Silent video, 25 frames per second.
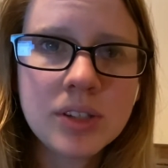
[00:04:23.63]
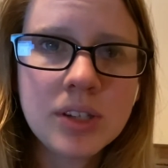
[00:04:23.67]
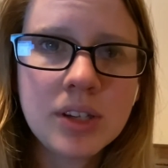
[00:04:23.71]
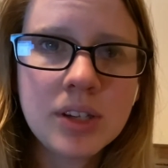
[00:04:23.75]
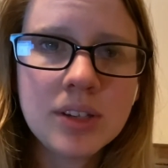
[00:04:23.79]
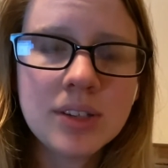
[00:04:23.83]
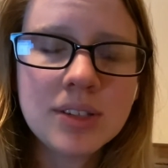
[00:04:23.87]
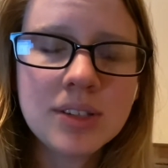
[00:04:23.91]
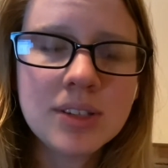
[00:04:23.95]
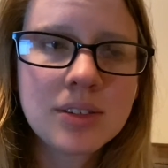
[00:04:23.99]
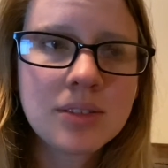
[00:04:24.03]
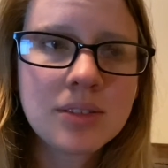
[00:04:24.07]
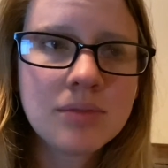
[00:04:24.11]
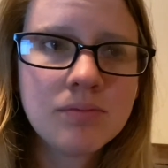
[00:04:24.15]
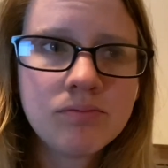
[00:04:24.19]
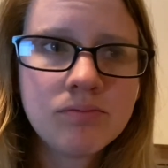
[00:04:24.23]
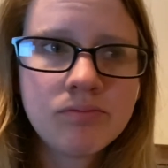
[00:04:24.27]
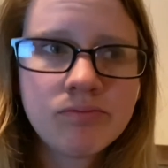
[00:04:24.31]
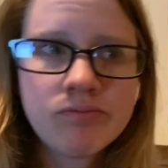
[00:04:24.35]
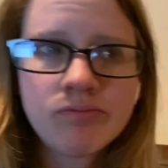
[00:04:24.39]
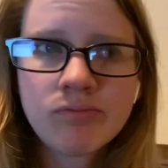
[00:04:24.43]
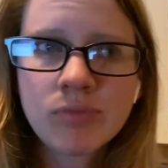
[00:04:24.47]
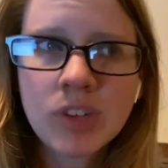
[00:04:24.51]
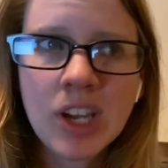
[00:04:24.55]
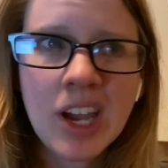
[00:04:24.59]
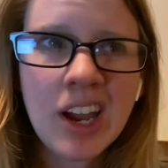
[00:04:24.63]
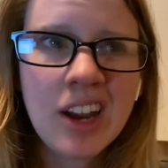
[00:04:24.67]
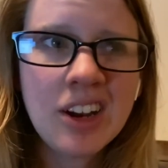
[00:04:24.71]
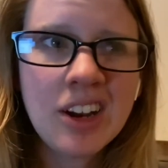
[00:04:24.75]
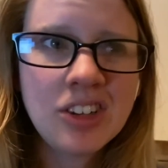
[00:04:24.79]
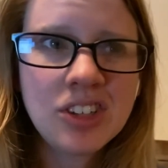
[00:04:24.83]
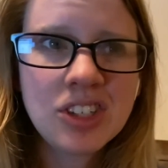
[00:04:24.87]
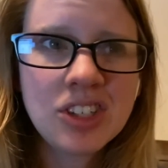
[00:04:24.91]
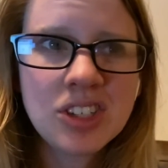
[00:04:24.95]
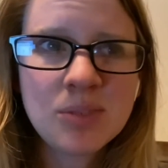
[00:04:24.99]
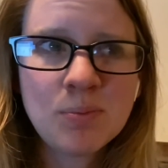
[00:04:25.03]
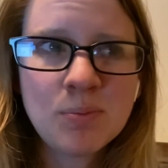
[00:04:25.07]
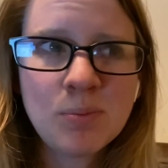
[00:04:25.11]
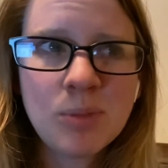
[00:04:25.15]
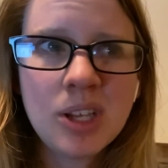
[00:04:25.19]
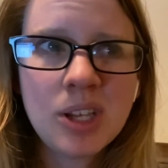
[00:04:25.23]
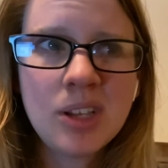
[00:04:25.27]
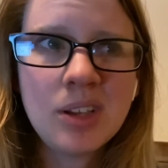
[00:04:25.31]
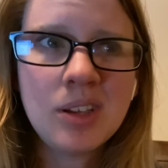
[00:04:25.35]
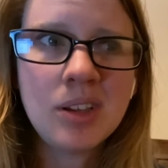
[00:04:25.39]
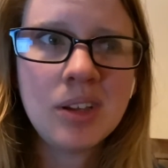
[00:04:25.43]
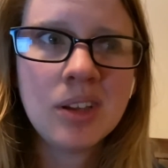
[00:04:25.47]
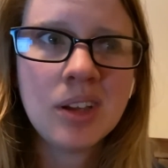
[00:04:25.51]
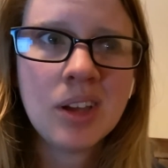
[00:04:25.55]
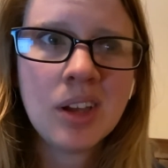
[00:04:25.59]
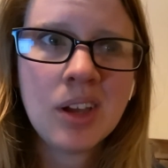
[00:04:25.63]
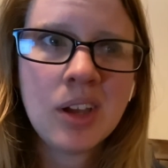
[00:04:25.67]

It's kind of just be